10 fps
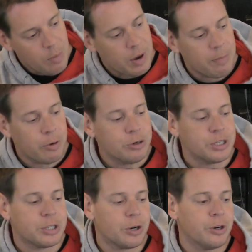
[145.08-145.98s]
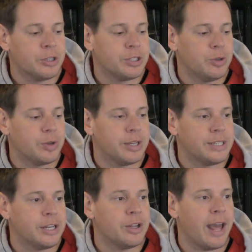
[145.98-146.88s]
But I purchased her to
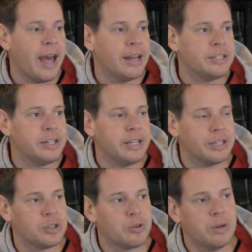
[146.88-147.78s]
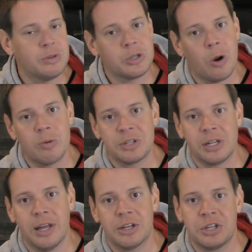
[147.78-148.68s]
continue to add to the Extreme Star Wars
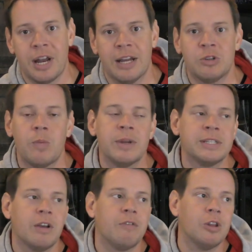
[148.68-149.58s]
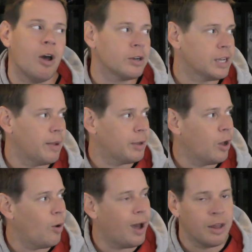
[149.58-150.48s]
collection. I told myself a long time
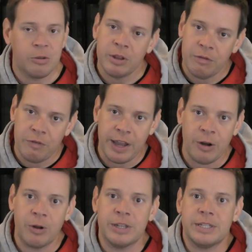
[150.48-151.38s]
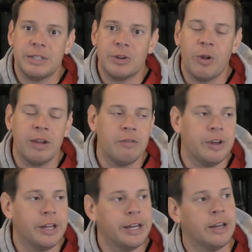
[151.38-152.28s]
ago, other than Vader, because he's a great
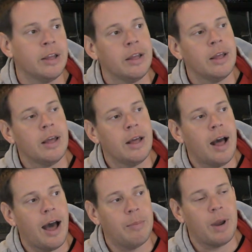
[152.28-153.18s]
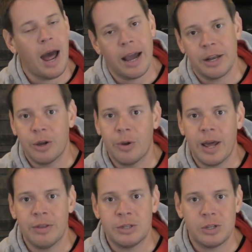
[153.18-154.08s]
villain, I'm not going to go
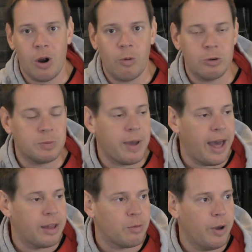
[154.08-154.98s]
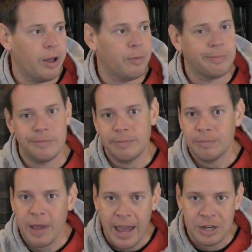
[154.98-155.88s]
down the Star Wars path. Well,
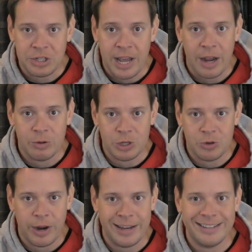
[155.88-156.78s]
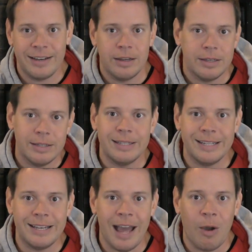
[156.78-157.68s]
hashtag restraint
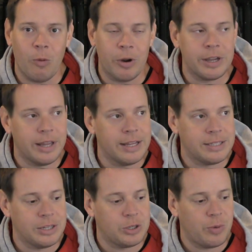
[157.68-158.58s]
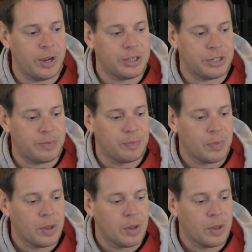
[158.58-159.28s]
did not work in that situation.